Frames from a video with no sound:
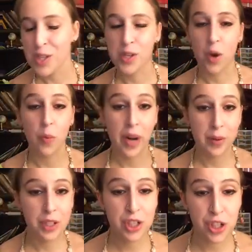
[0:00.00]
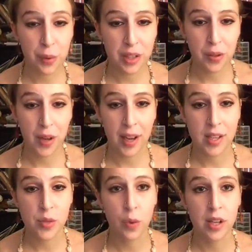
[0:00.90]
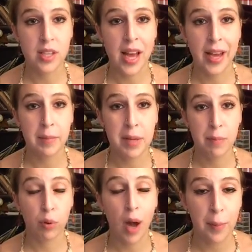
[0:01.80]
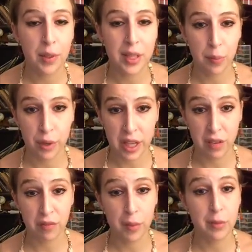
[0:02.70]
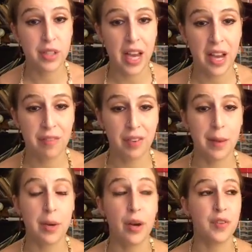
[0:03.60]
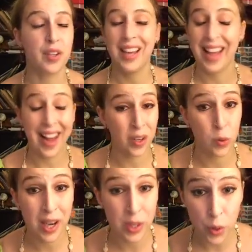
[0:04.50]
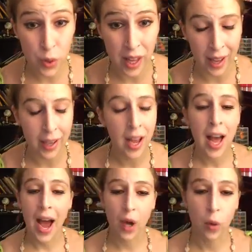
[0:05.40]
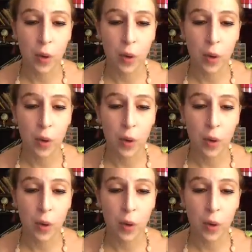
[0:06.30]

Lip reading: So what I was just showing you guys was how to be properly breathing from your diaphragm. Now, if you're like, how do I do that? I don't